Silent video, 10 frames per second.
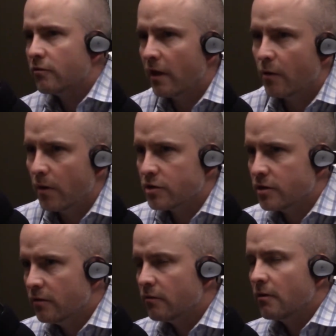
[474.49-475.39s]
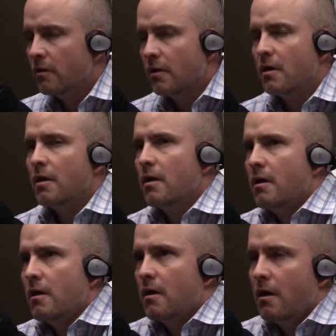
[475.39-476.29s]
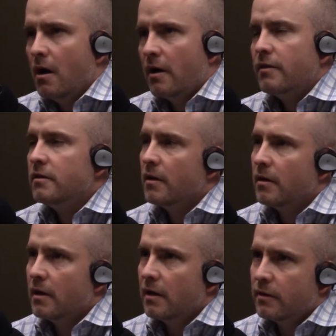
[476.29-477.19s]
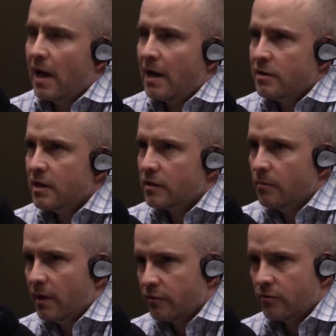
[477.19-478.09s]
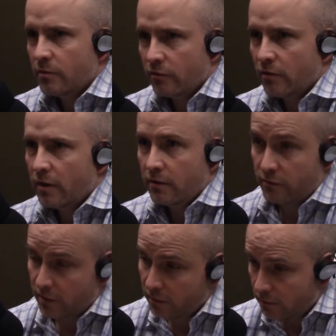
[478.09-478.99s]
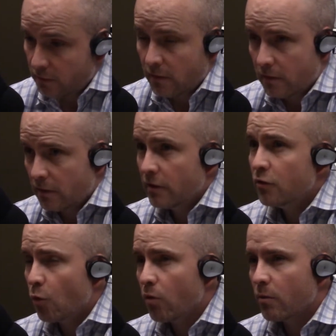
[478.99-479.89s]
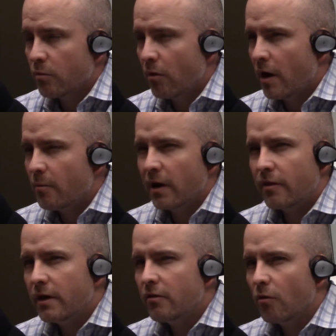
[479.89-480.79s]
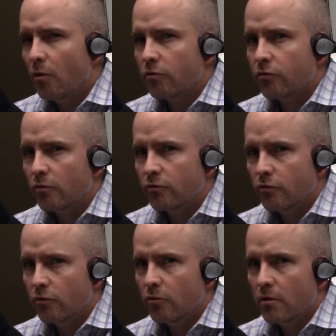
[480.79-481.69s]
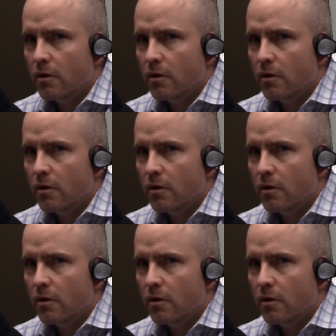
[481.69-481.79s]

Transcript: to that question is? I think that how you get the best from your son is to continue to work with Brian, but I think it's also to